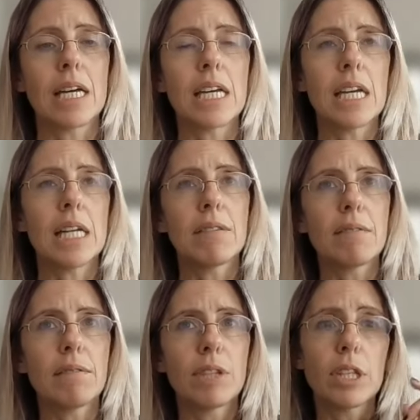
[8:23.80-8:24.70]

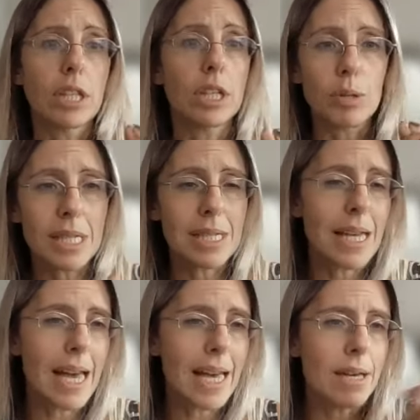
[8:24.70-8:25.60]
In the
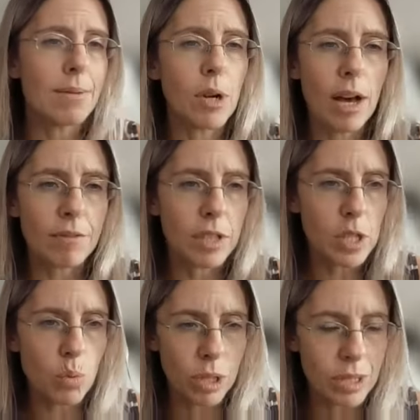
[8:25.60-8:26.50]
USA, you have
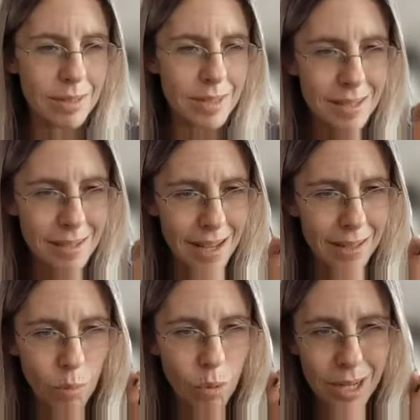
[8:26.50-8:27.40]
this one
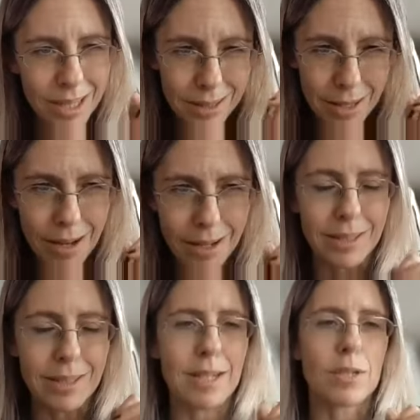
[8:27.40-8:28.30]
and
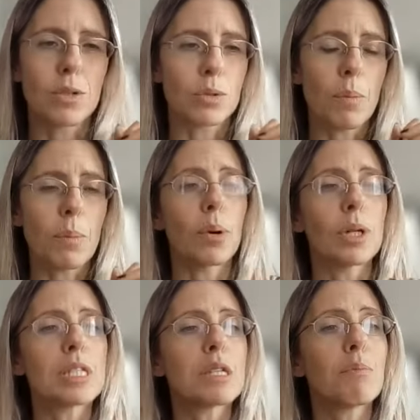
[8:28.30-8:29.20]
done sort of
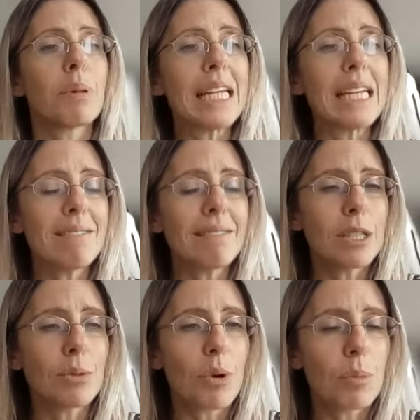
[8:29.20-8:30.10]
policy, but in the
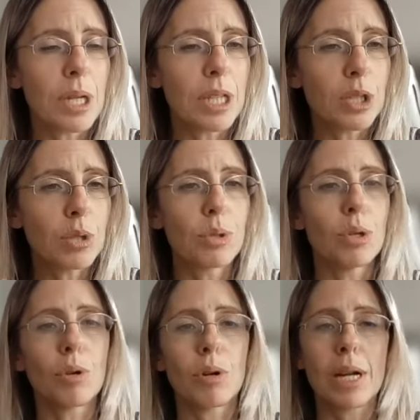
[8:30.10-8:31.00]
European
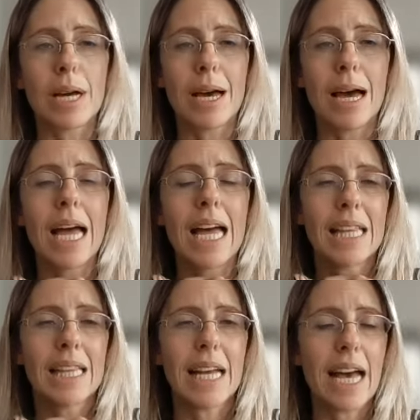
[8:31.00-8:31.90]
Union,
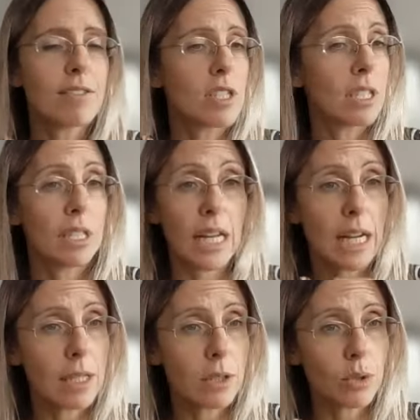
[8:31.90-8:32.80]
they have said they
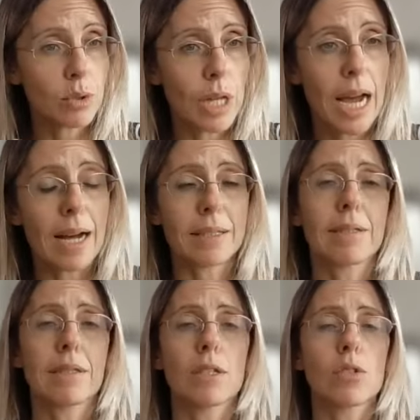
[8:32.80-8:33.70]
can't do that.
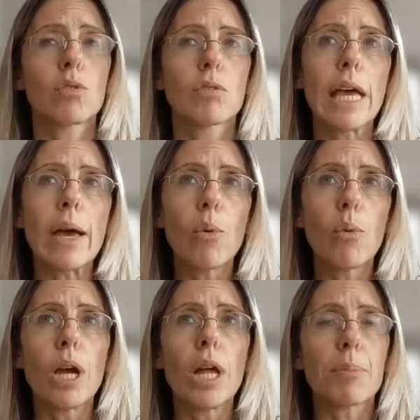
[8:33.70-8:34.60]
So they
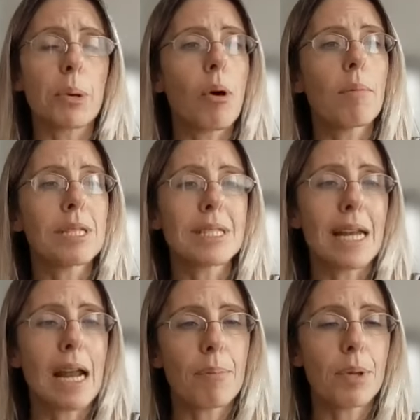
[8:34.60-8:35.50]
will probably
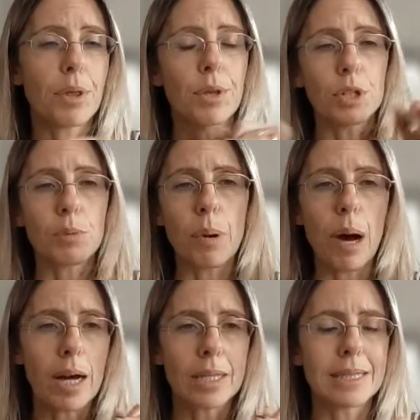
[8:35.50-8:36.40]
set up a
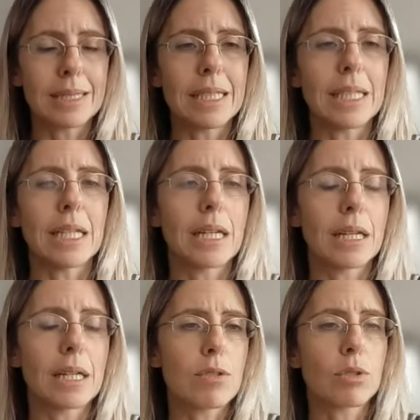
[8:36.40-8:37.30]
third-party
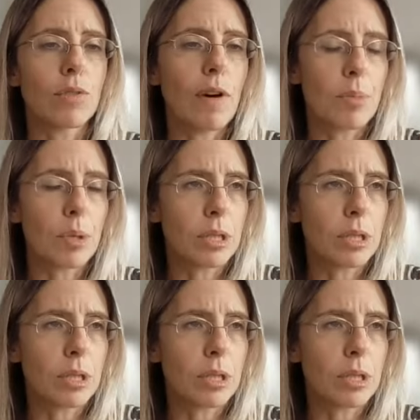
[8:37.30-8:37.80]
sort of